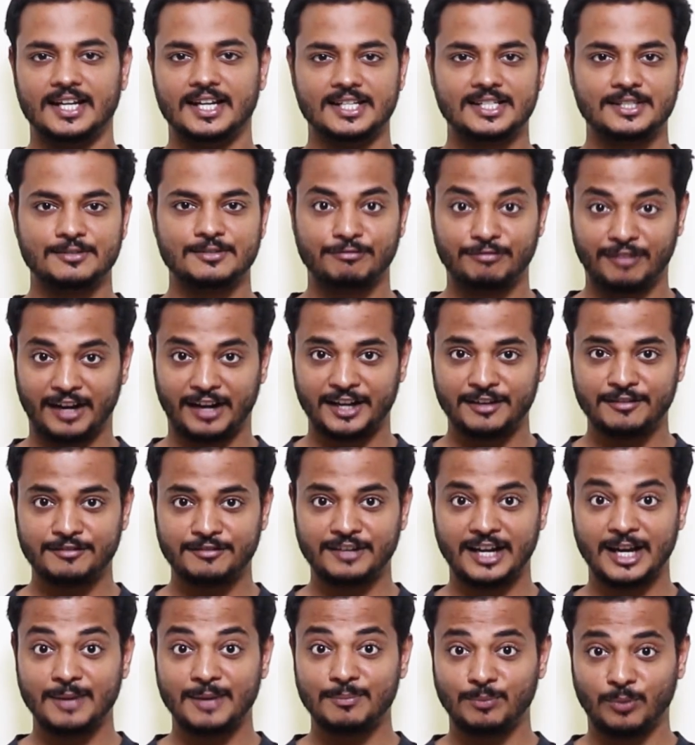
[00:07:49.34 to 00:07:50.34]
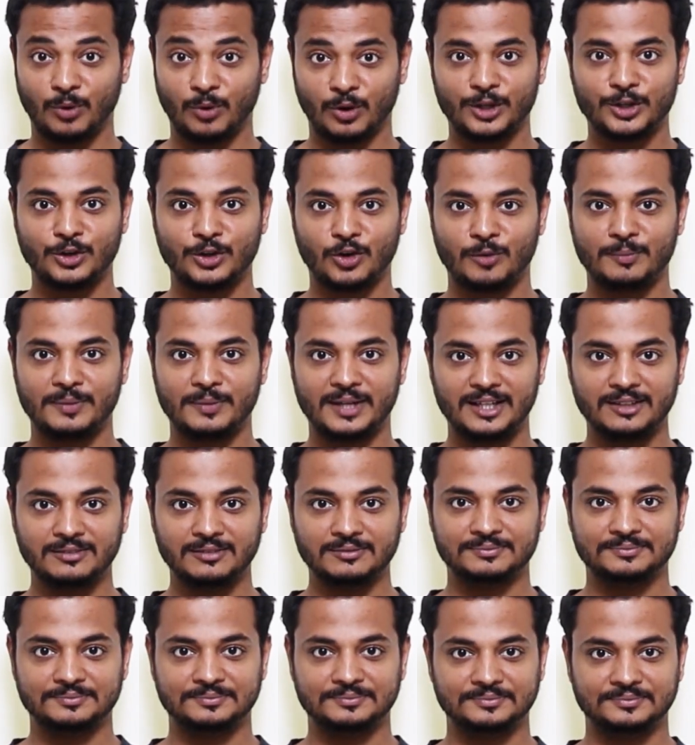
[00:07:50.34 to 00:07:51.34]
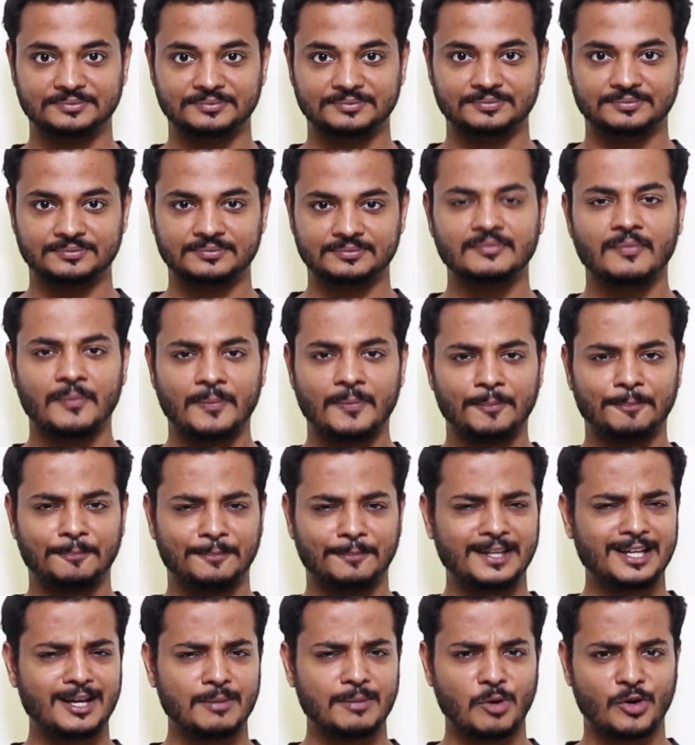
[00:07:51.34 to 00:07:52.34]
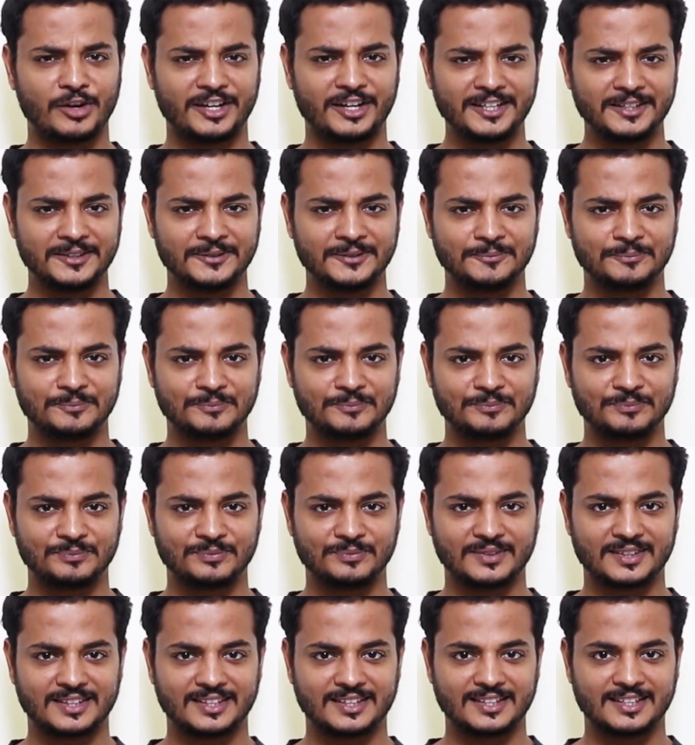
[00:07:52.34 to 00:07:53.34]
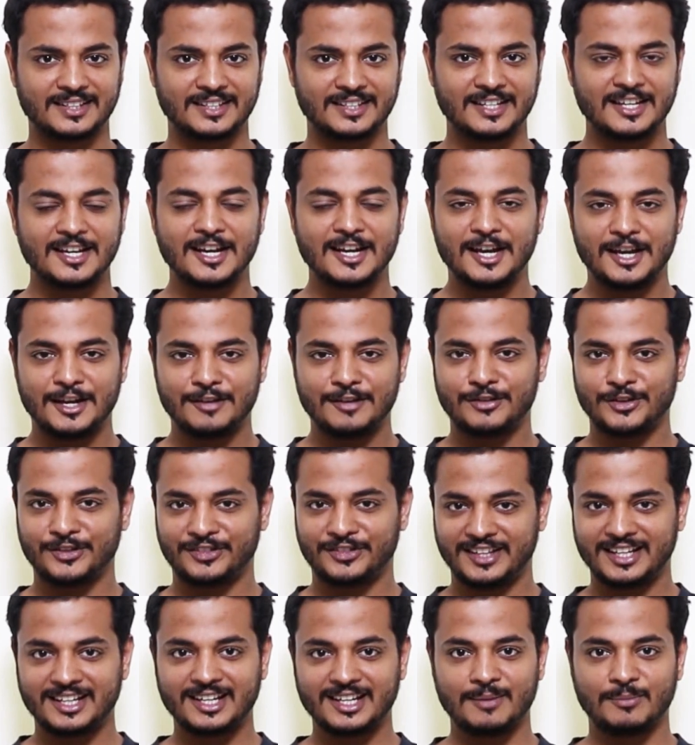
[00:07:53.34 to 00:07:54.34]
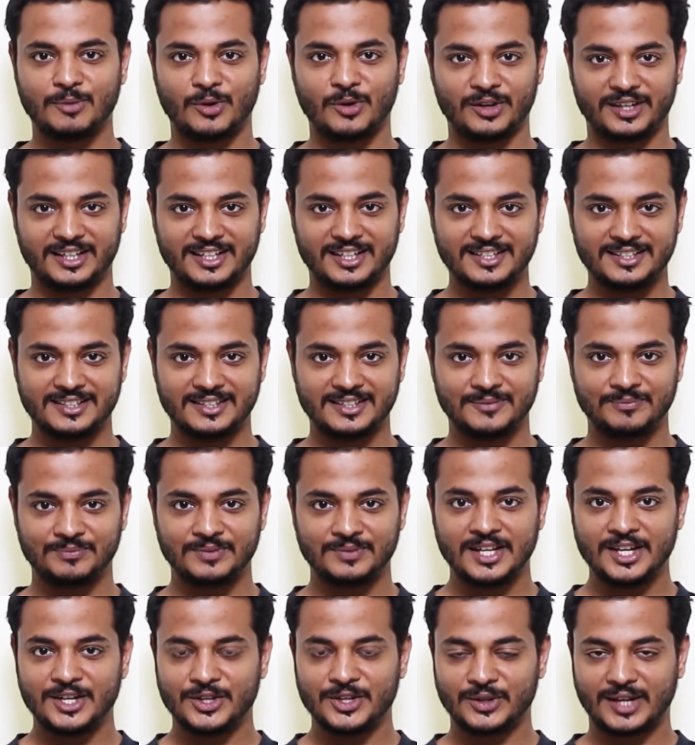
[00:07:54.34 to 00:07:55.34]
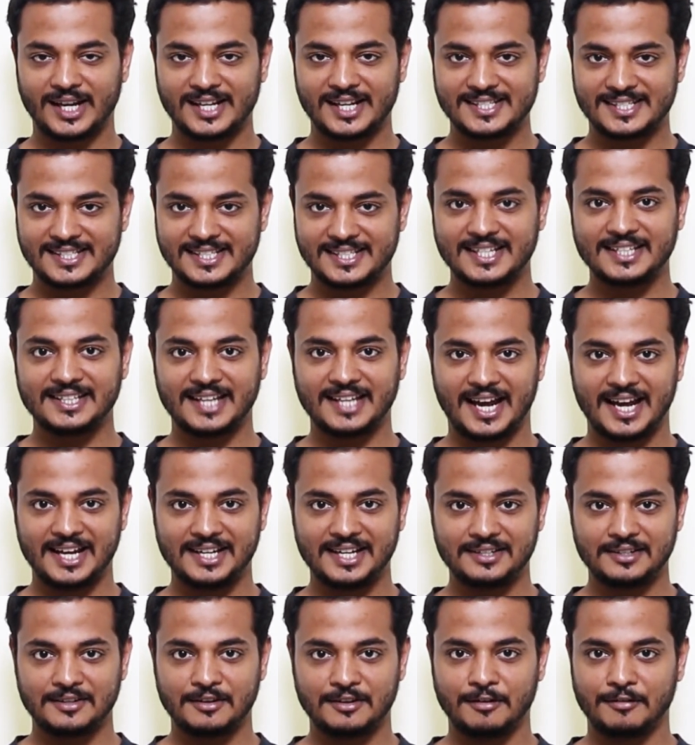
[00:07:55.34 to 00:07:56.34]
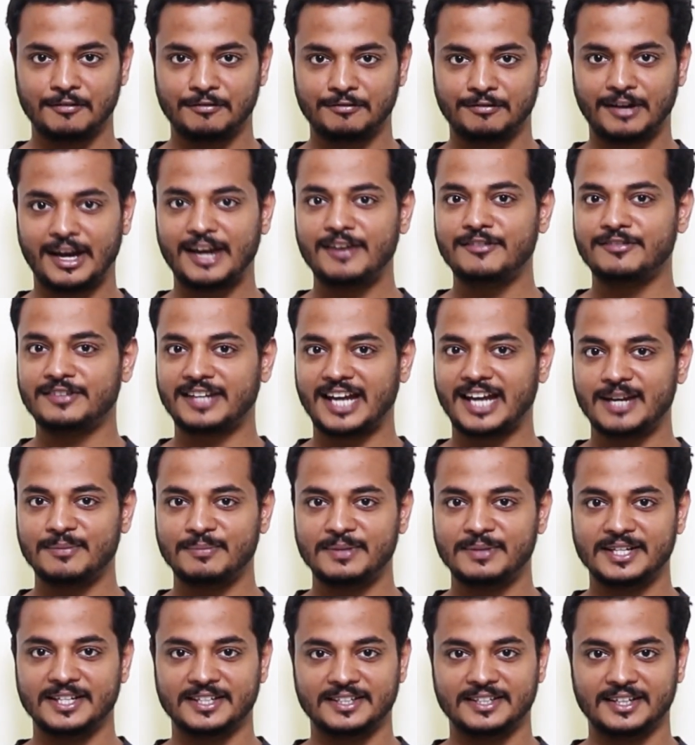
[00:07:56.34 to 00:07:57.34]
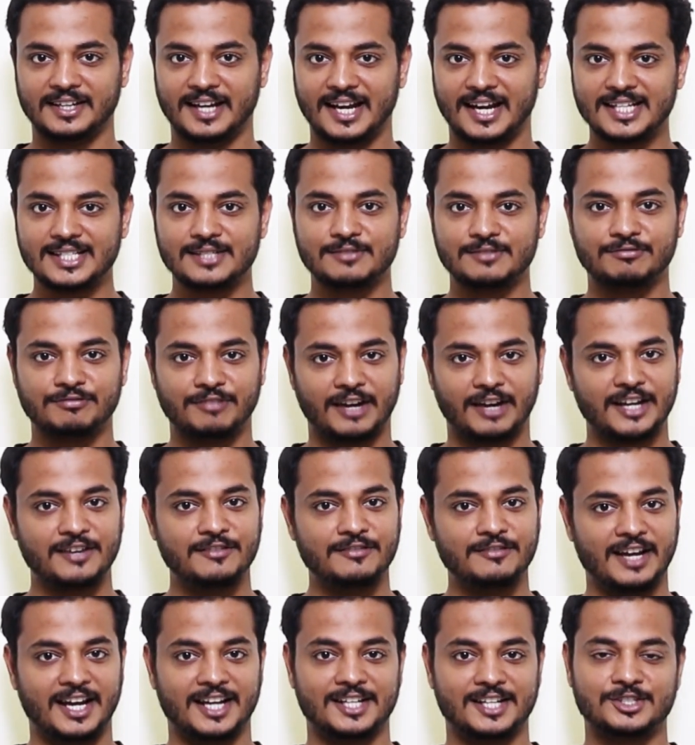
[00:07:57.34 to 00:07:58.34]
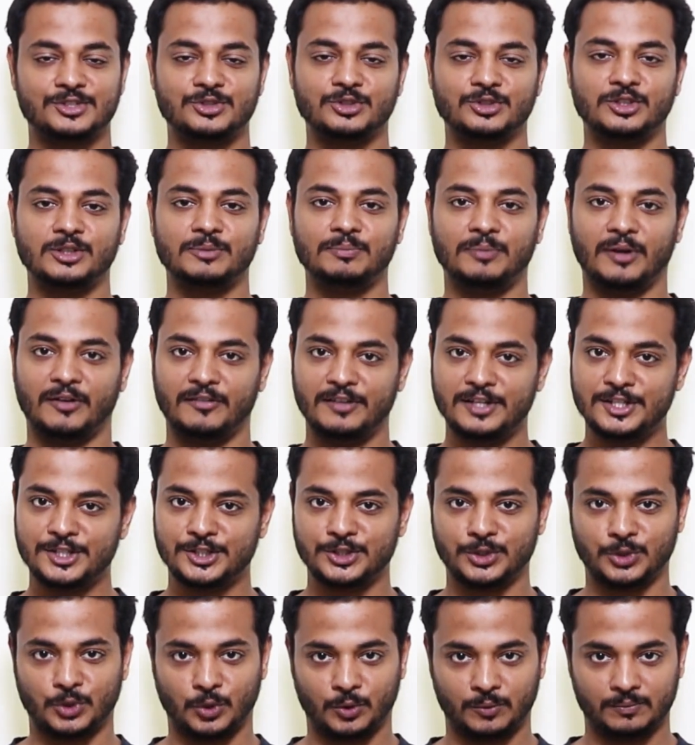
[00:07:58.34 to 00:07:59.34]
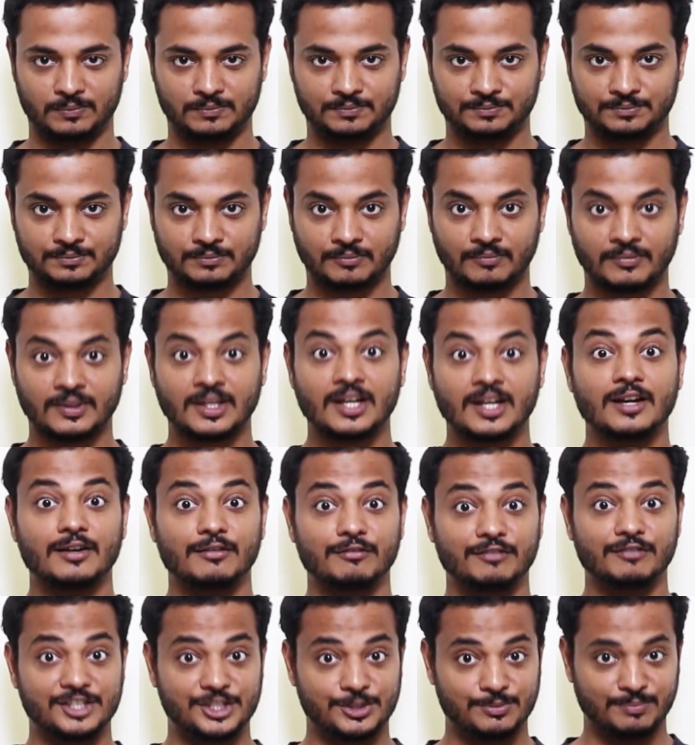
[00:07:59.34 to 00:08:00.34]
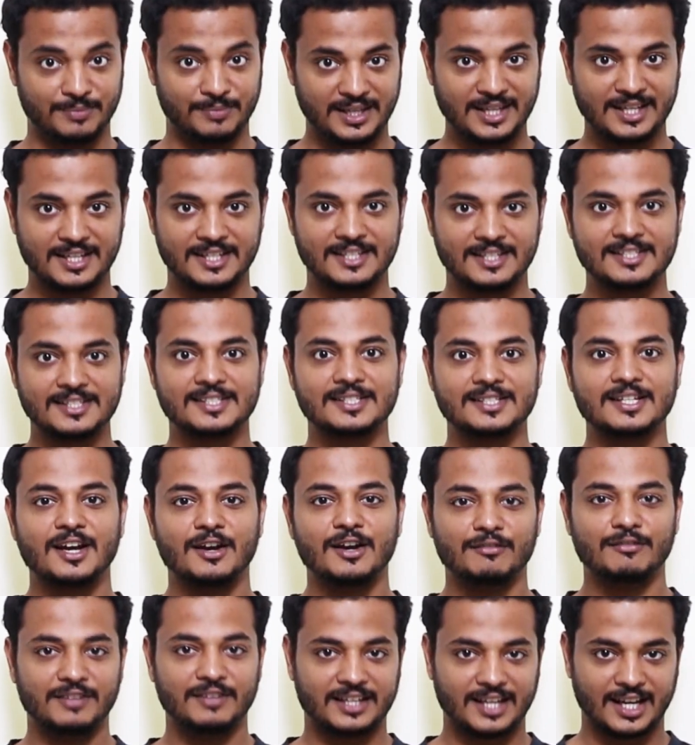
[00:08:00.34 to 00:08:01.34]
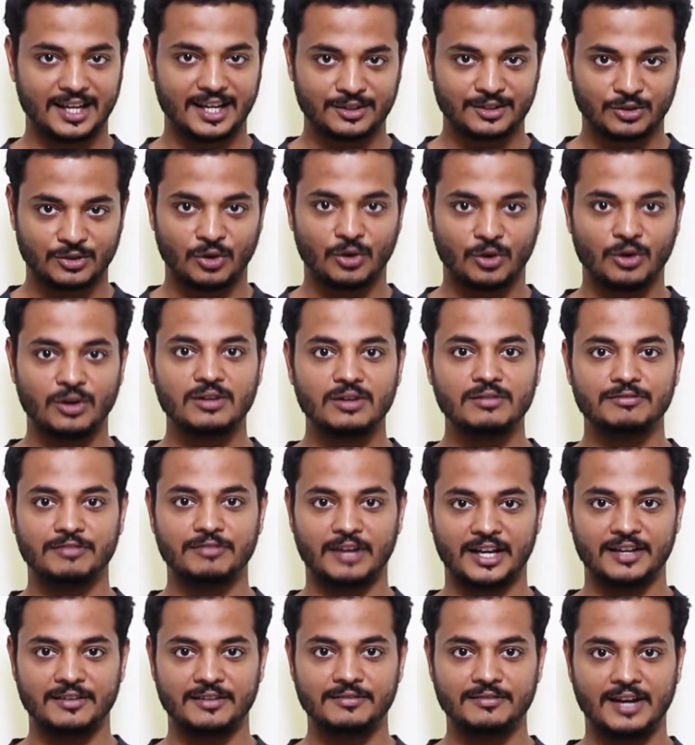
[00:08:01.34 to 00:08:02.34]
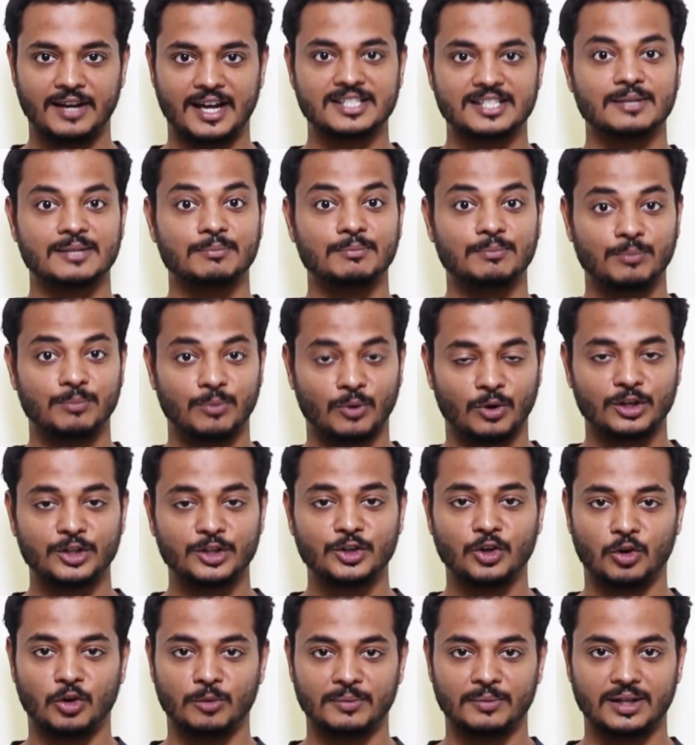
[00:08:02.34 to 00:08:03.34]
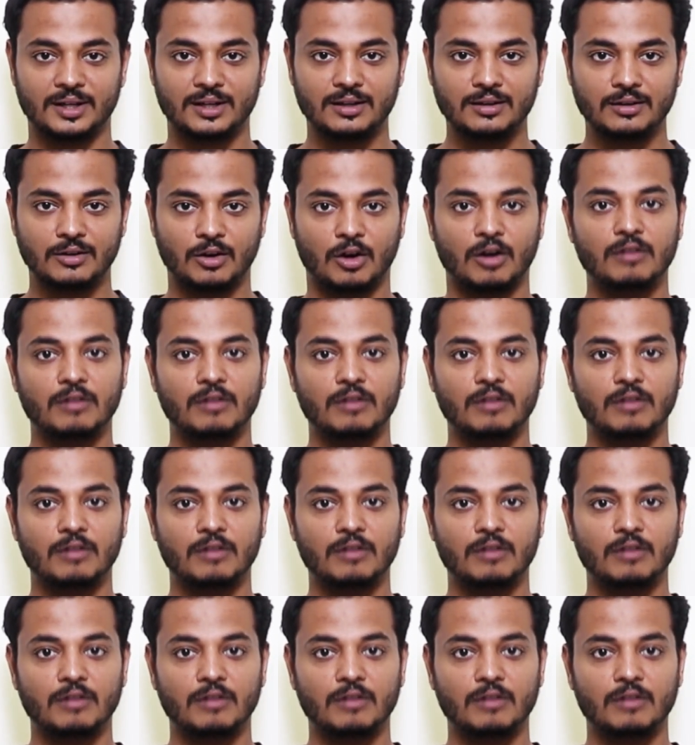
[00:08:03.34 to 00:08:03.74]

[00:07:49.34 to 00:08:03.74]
Is 5 a polynomial? Think about it. If you think about it, you can see that 5 can be written as 5x to the power 0. Which means we can call 5 as a polynomial